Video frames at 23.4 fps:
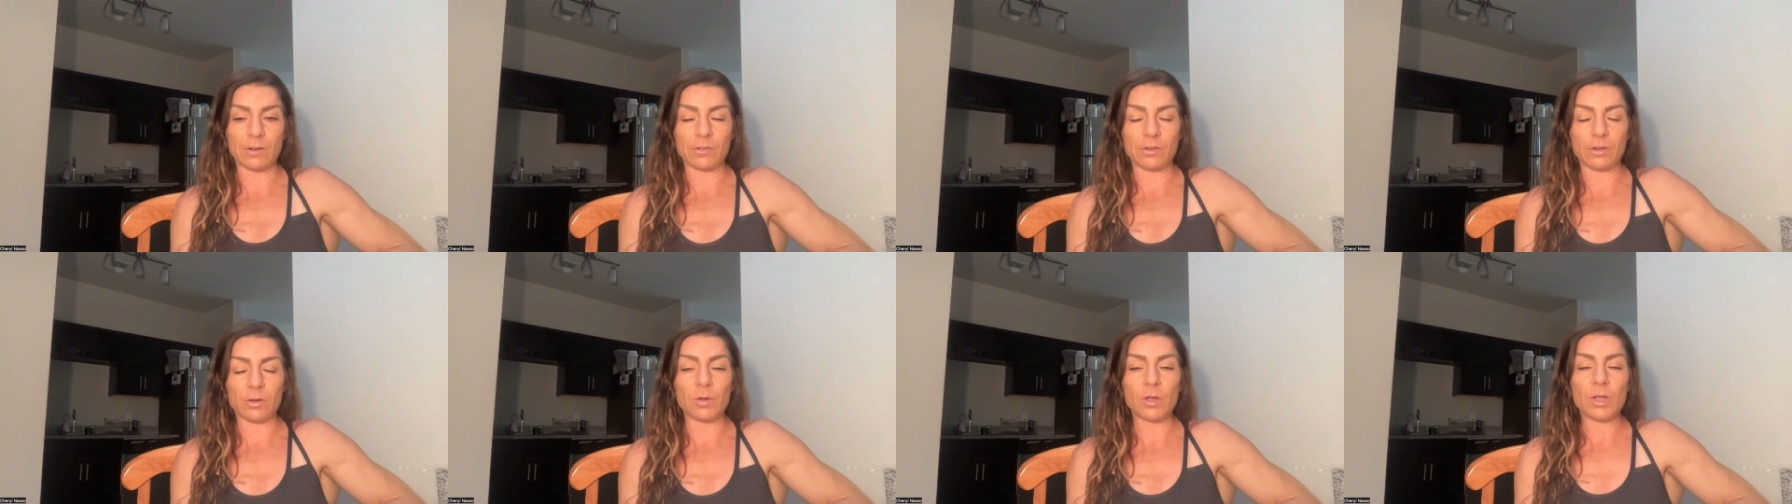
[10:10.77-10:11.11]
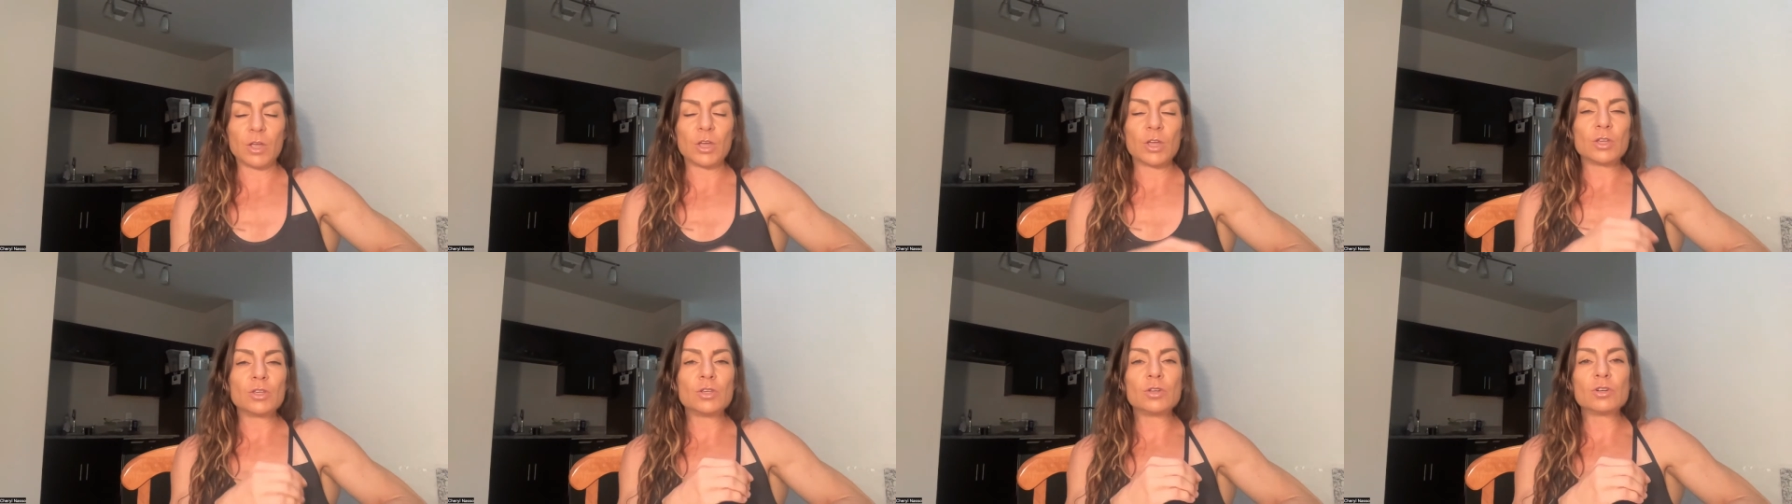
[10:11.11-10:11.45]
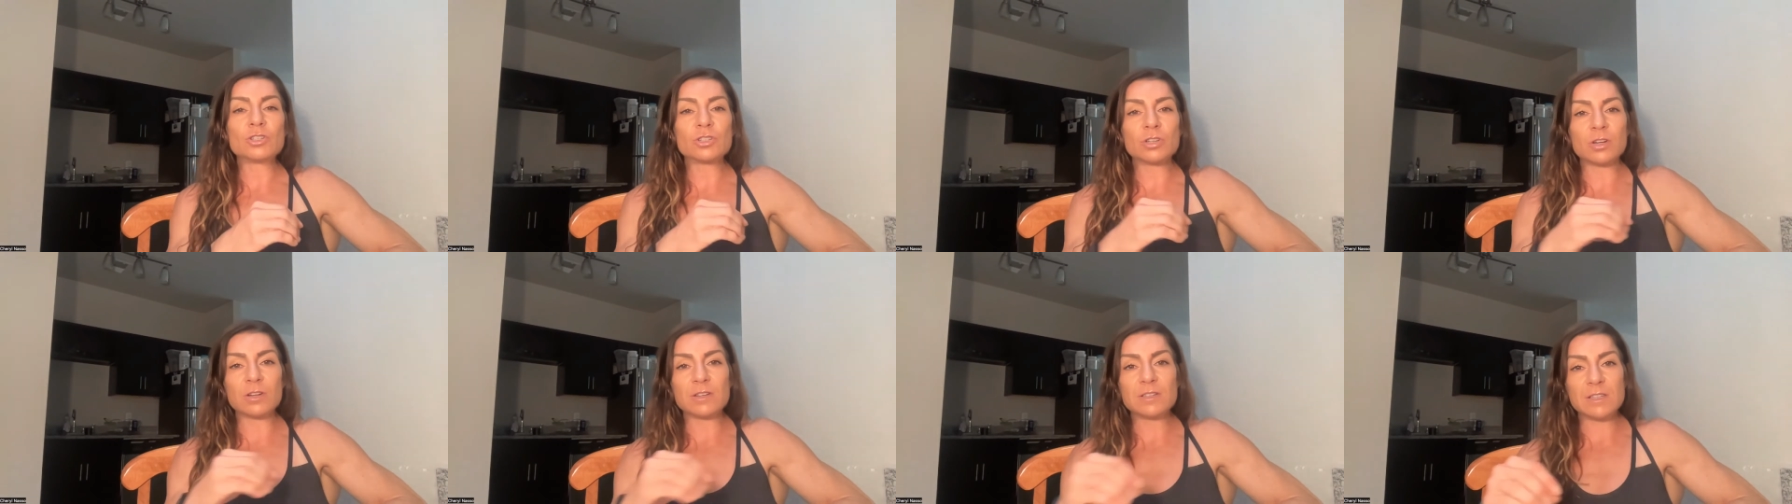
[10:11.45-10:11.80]
So you
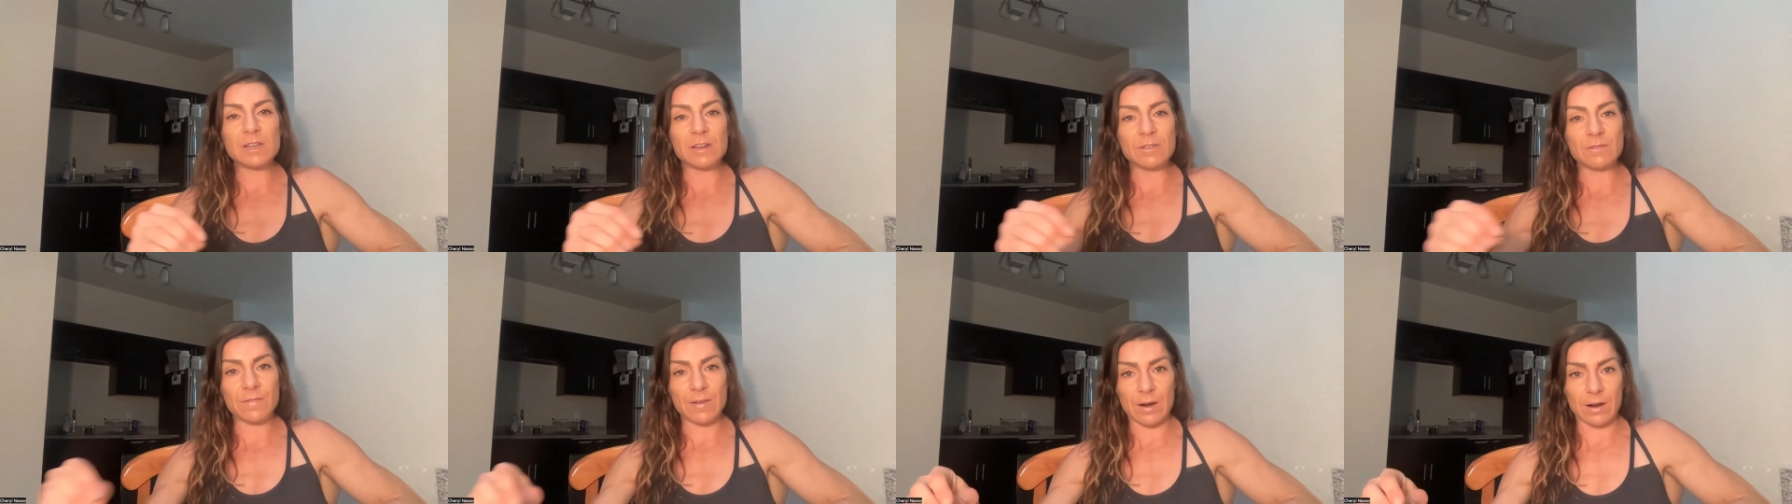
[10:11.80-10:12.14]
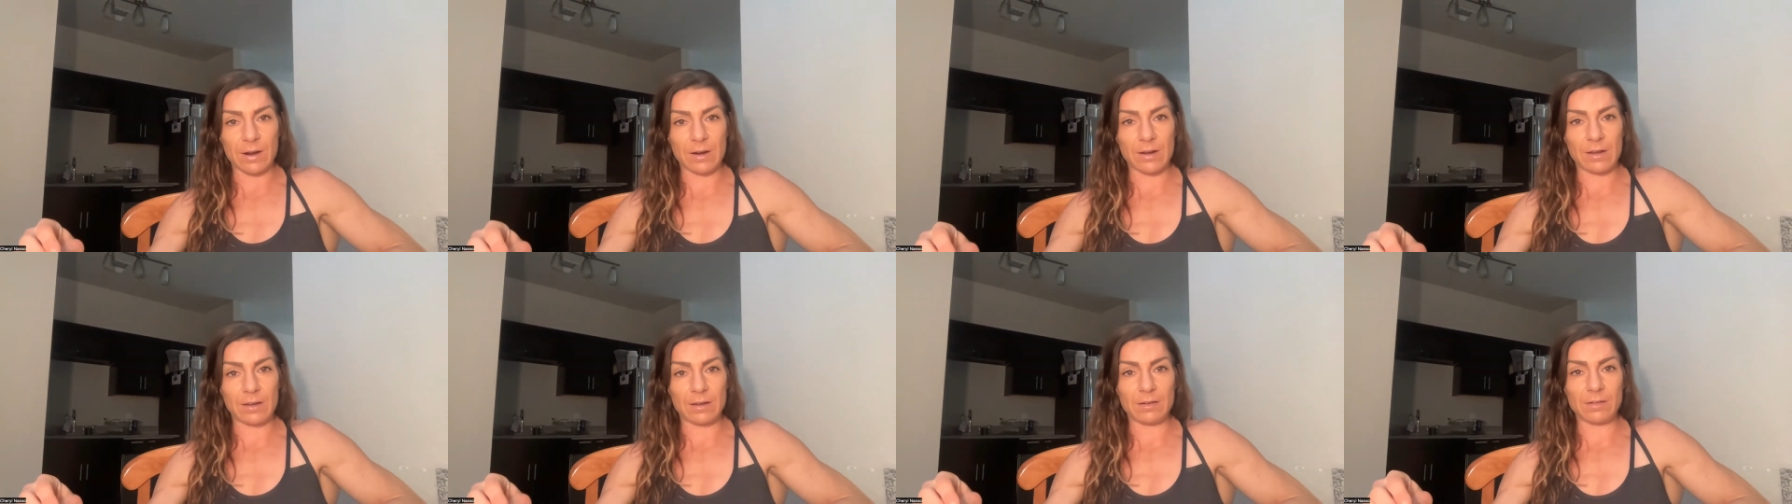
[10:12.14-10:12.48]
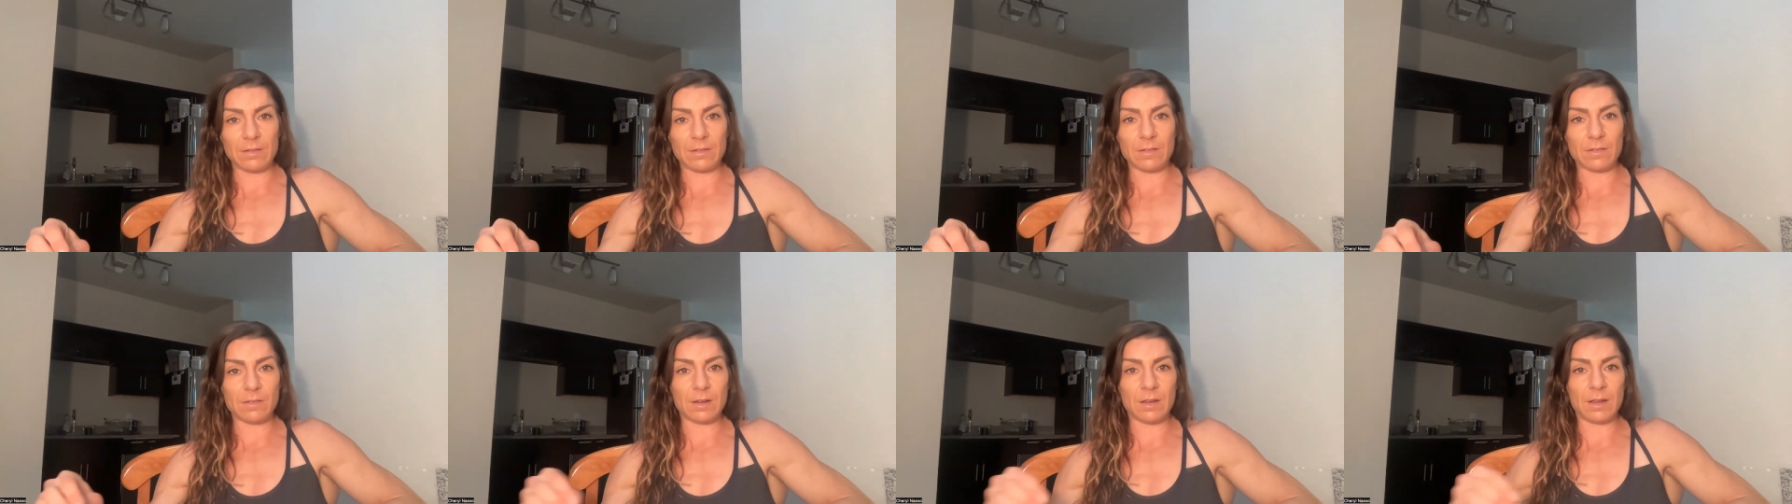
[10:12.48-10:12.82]
should see
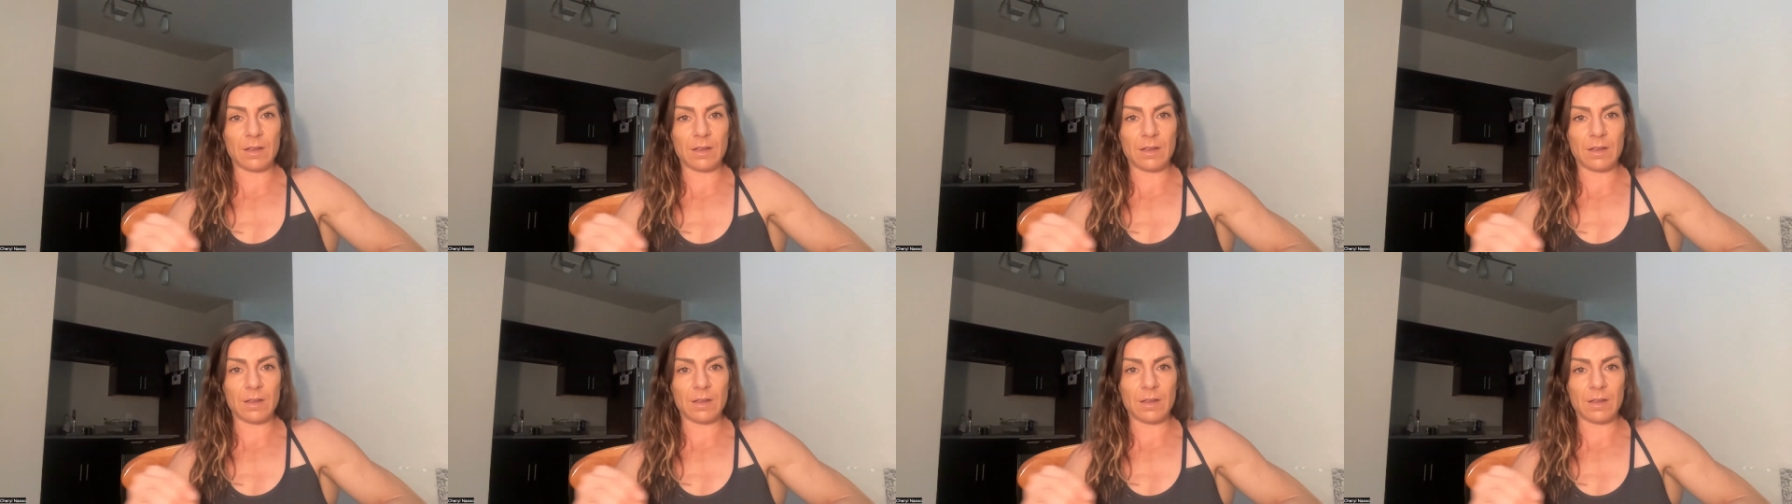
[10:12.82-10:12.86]
variance